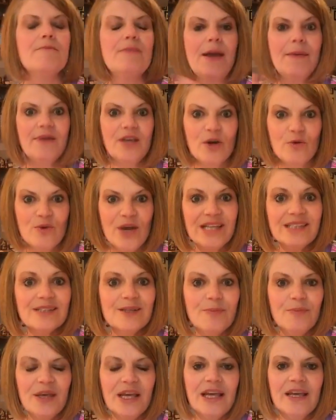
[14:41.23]
maybe a
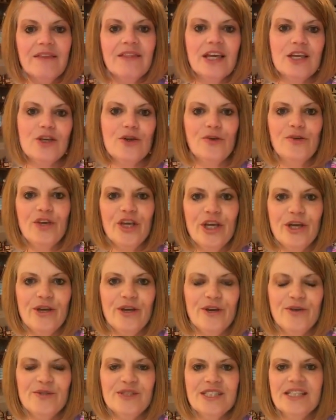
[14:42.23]
recipe that you
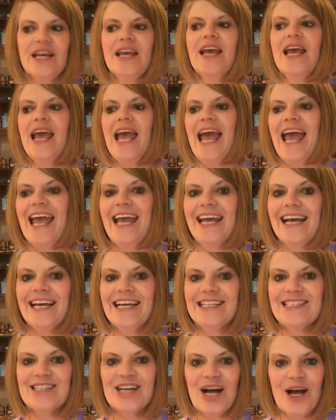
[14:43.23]
used,
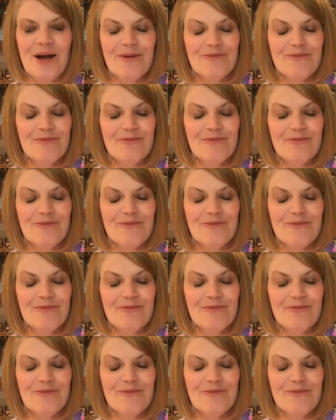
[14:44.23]
and